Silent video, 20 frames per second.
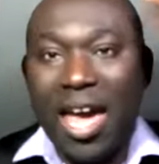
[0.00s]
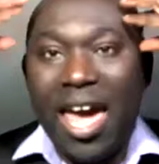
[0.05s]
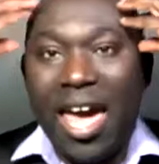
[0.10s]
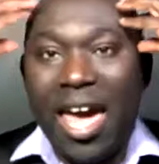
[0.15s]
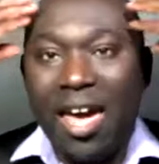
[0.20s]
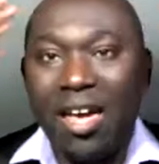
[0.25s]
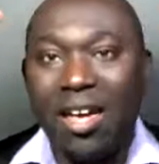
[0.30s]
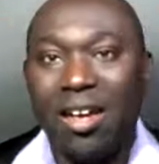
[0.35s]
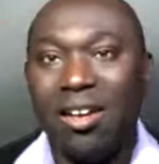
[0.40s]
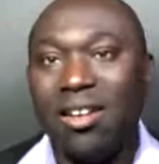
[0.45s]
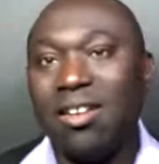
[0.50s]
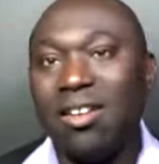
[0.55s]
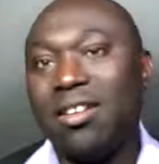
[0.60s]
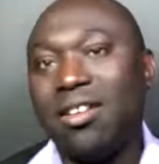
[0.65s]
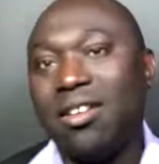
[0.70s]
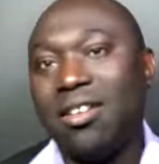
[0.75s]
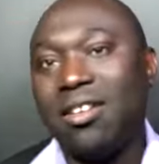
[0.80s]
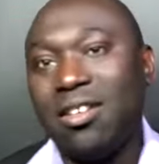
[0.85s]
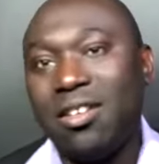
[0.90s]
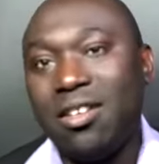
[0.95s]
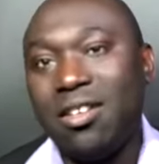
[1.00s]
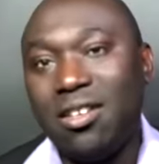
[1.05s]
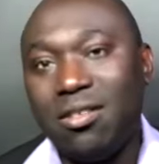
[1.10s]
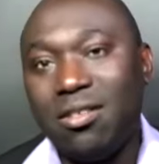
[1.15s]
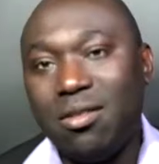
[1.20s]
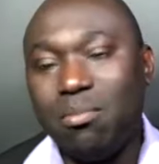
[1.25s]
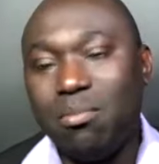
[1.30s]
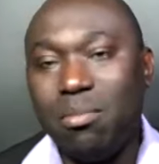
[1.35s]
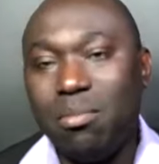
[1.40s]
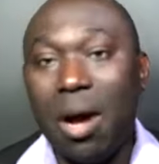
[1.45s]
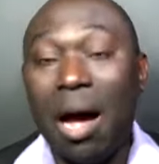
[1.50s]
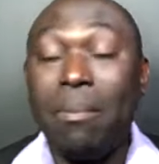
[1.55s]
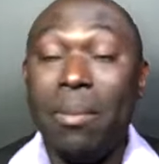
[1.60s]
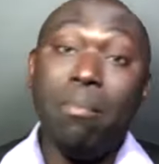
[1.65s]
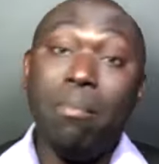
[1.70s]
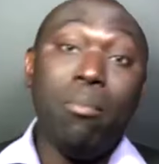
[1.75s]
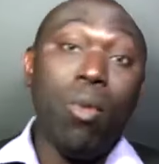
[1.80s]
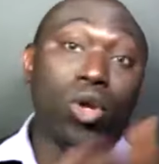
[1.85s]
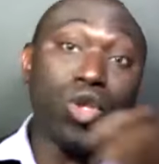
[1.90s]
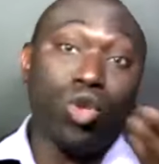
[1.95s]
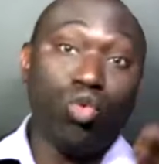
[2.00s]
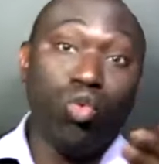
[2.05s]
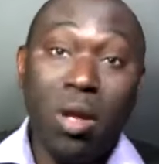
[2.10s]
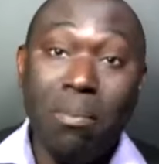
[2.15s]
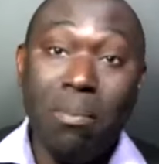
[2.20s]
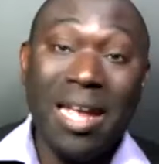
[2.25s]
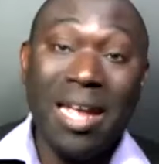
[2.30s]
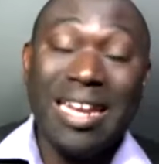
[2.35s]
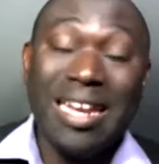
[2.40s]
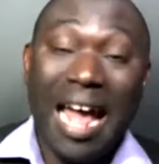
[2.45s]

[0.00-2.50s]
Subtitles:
hair. I mean, most women